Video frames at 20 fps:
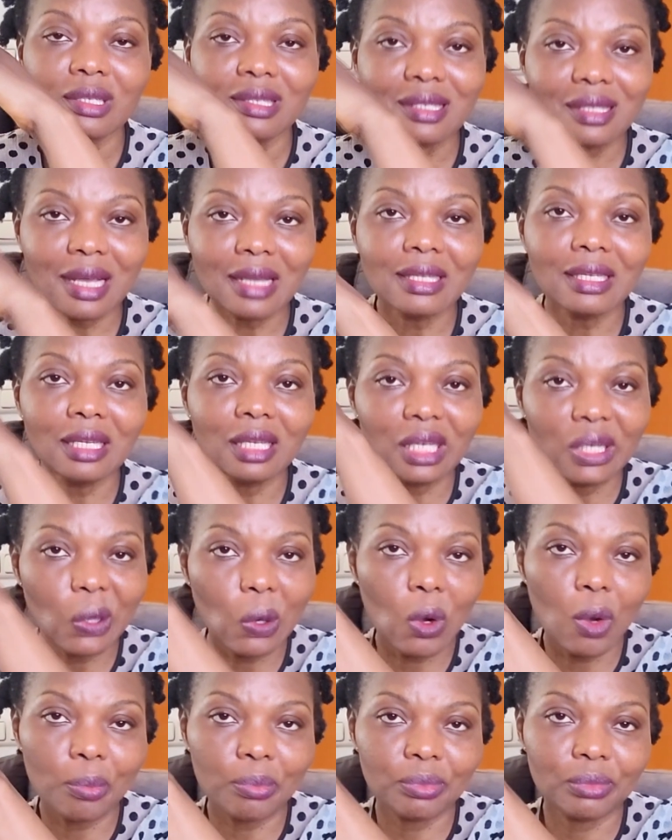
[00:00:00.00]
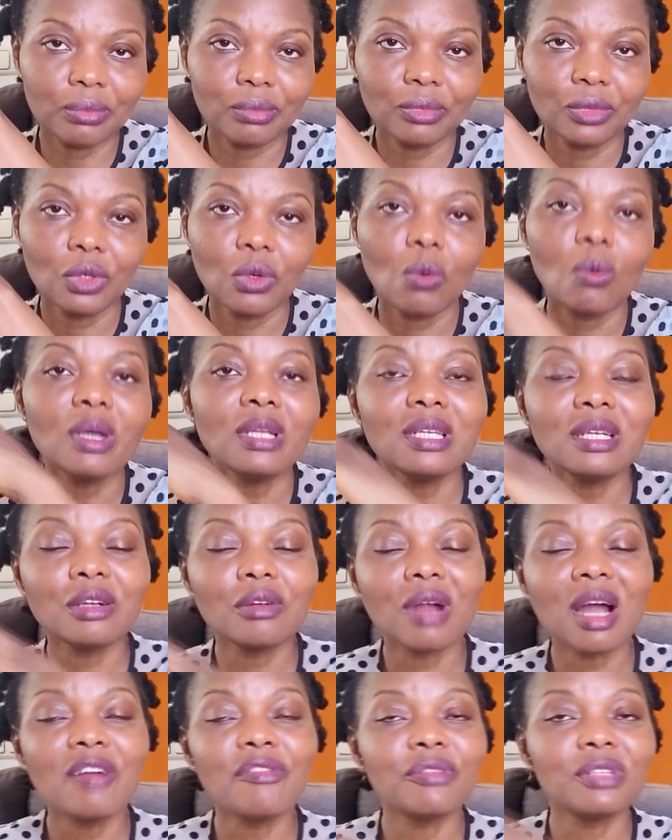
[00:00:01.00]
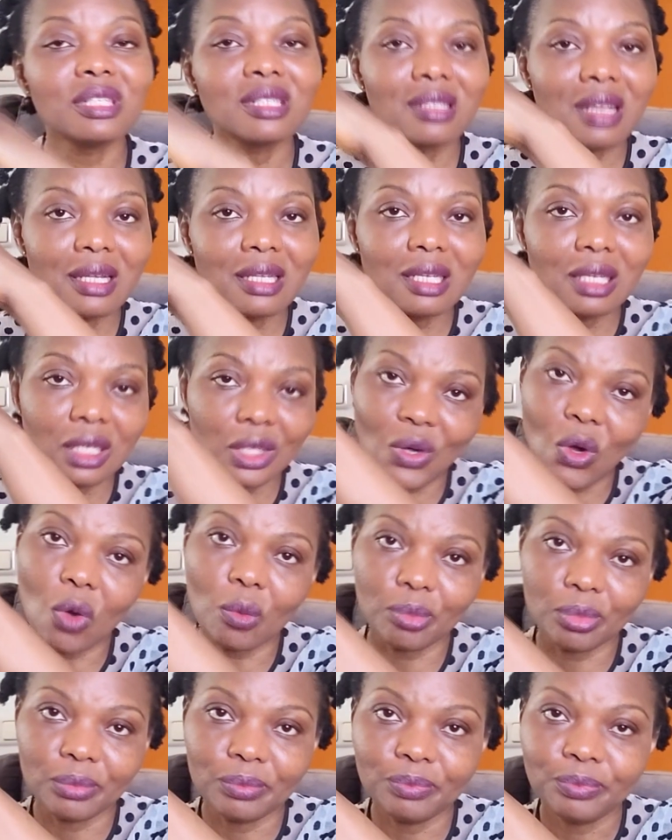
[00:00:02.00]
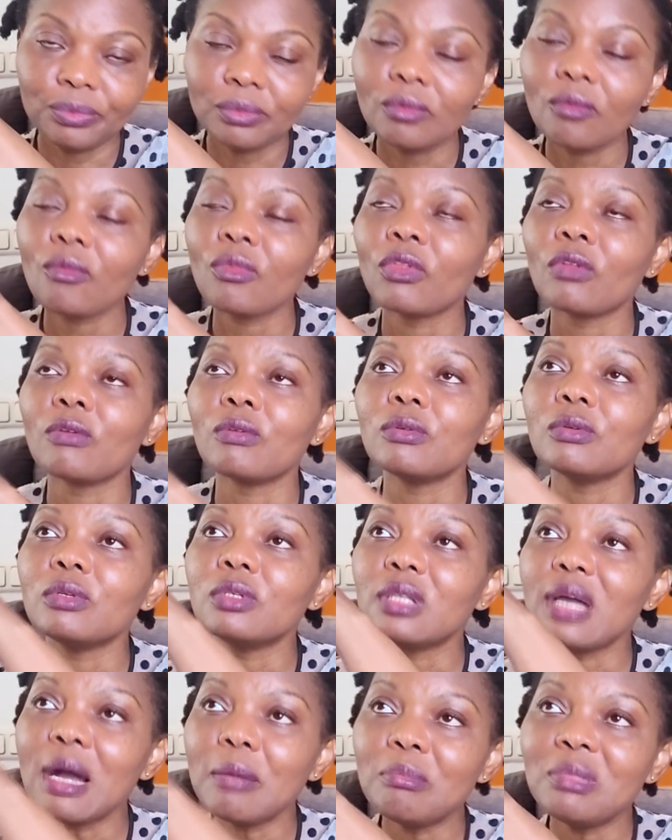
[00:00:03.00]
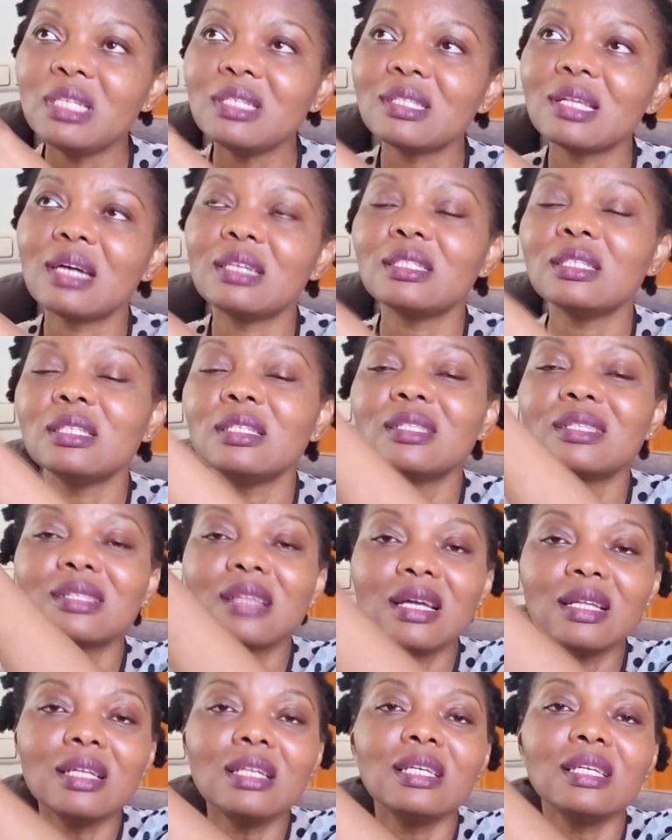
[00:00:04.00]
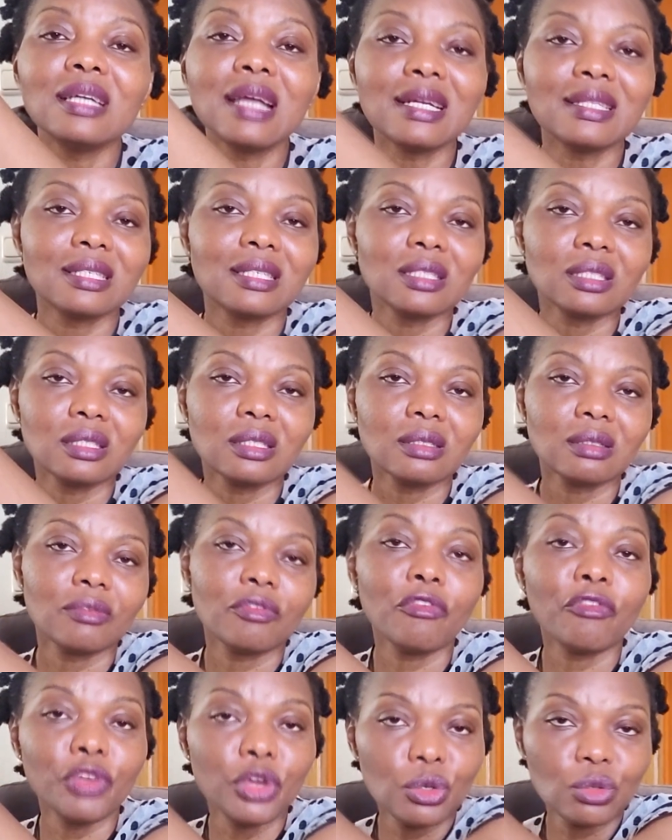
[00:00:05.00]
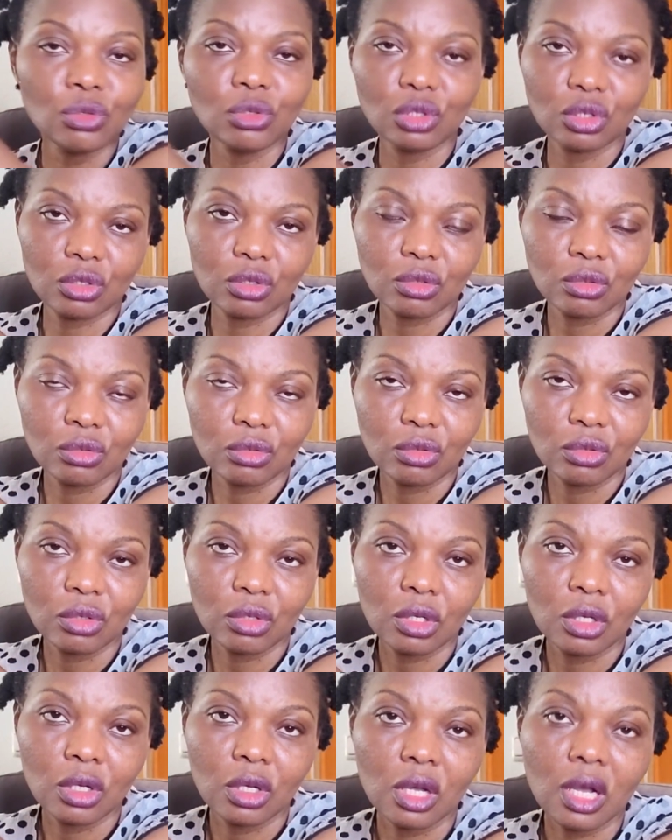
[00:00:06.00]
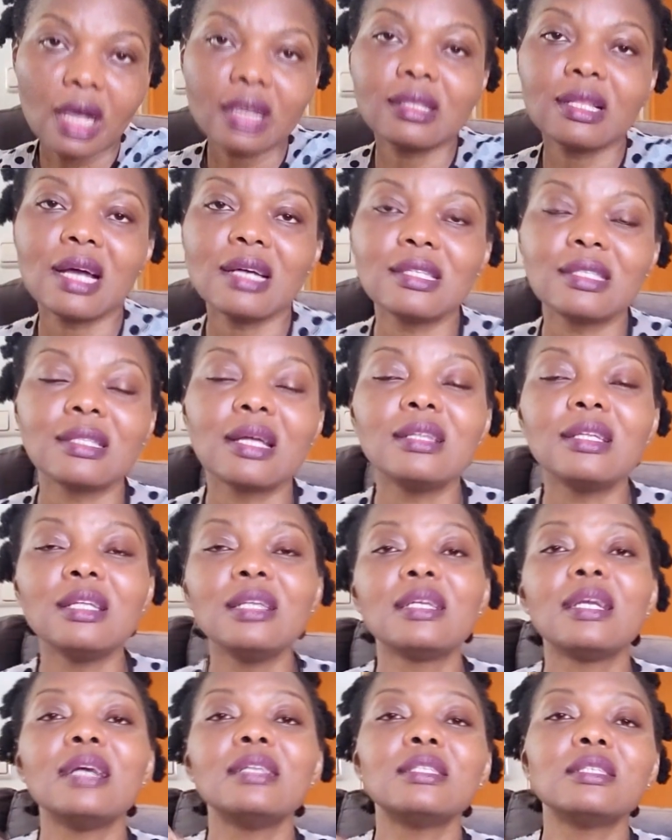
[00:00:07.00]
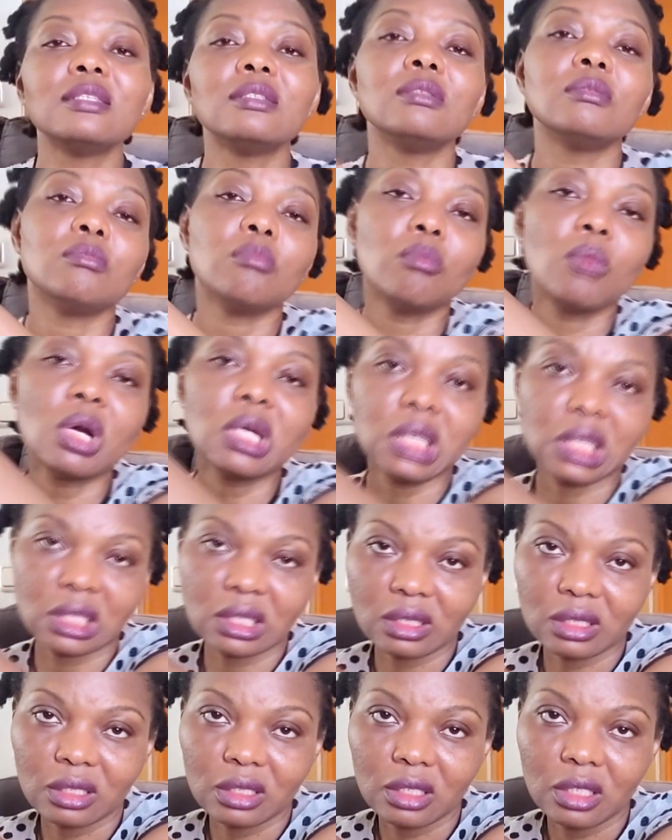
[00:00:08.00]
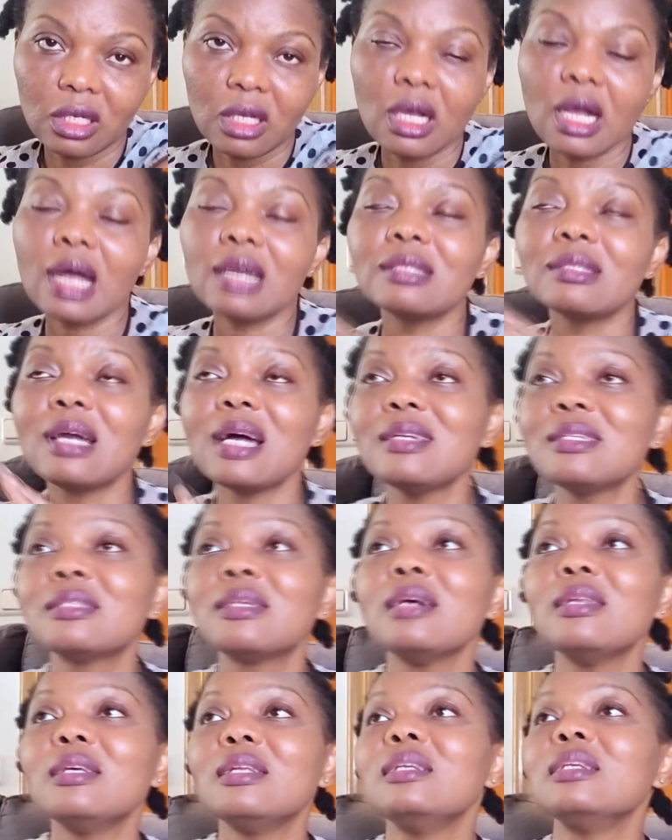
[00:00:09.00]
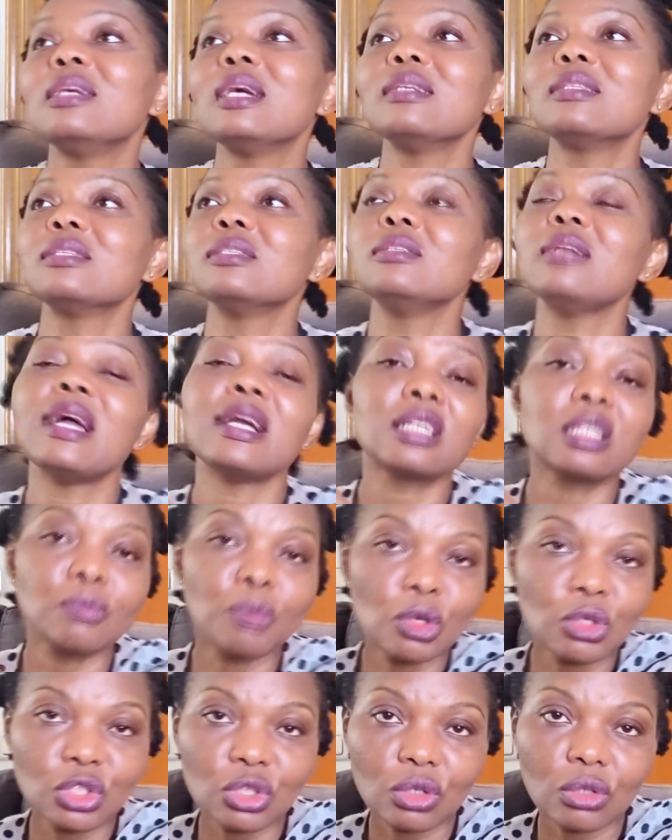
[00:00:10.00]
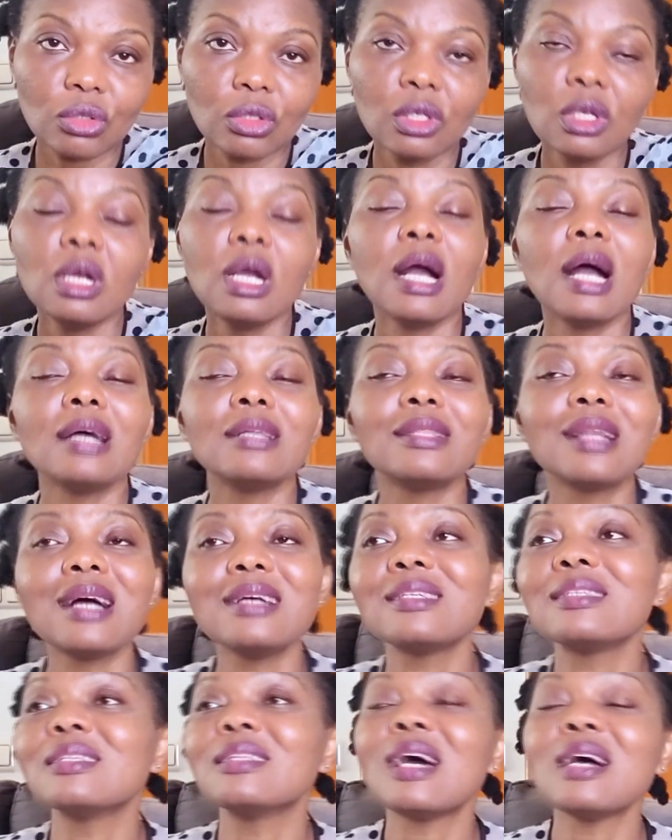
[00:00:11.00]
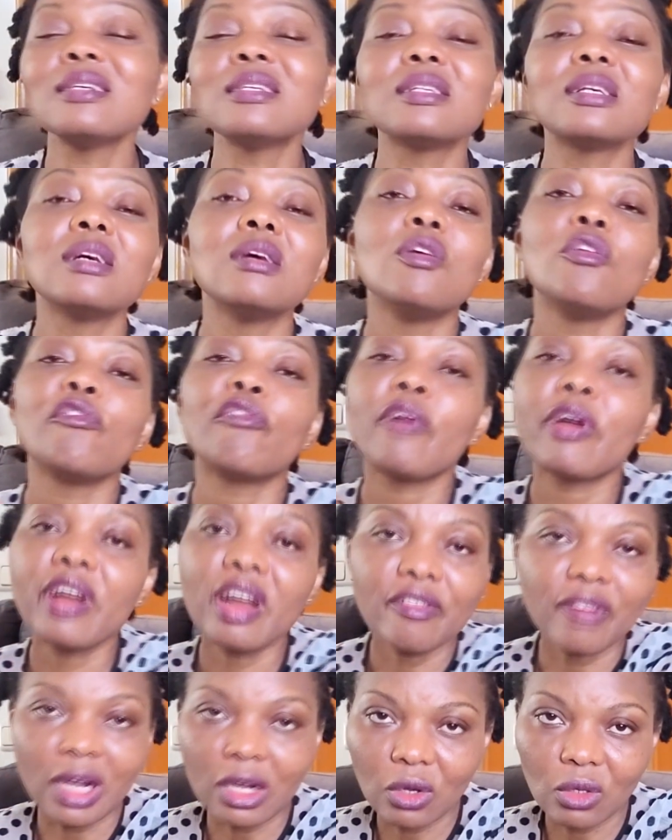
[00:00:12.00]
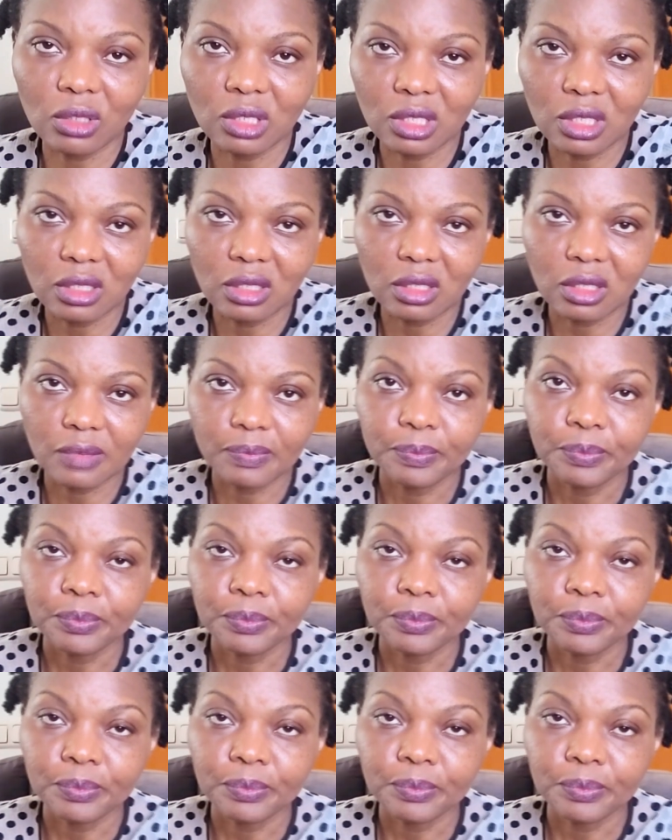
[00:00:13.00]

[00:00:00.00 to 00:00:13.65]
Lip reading: Steadily up. When the graph is steadily up, that means that it's steadily getting views, and that's steadily getting money, and that's steadily getting exposure, and that's forever content.